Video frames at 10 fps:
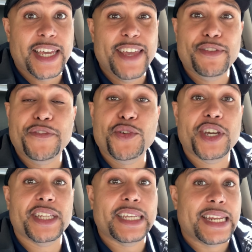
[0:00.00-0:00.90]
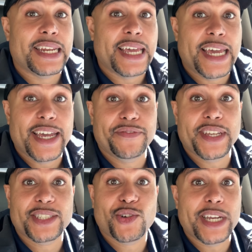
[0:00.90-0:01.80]
even if you cut that in half,
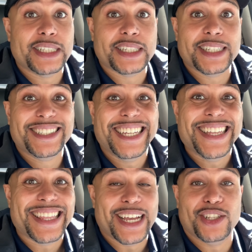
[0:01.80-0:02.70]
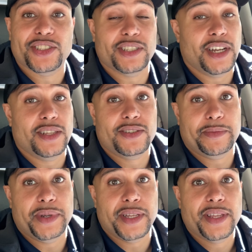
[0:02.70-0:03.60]
that's crazy. That's $10,000 a
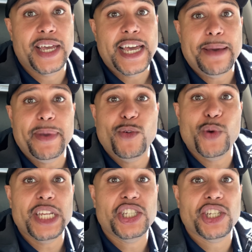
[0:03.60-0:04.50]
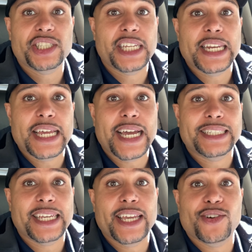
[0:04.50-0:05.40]
month. I mean, we just cannot
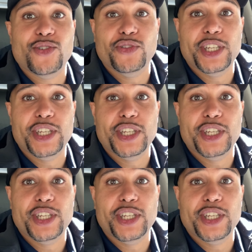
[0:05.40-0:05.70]
take on